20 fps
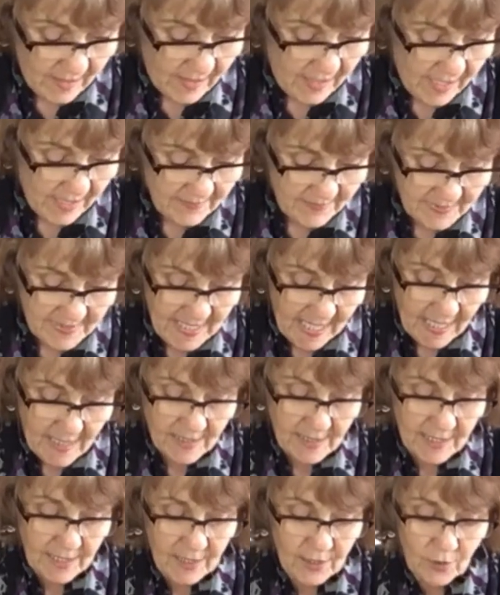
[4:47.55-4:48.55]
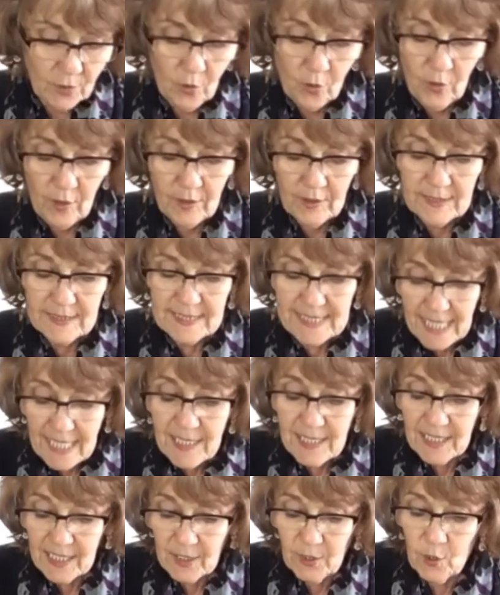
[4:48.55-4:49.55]
Deglet
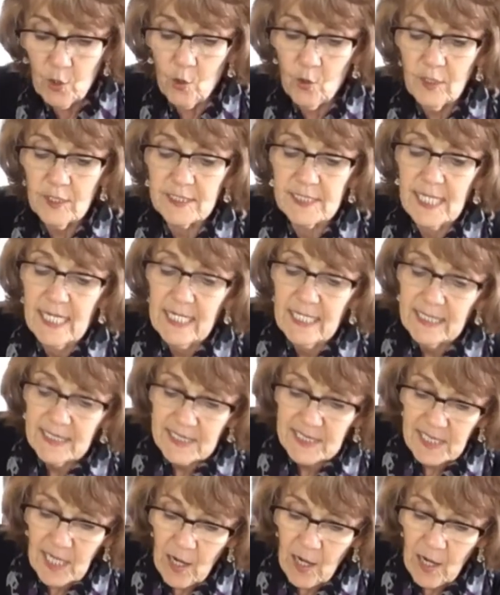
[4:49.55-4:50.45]
noor dates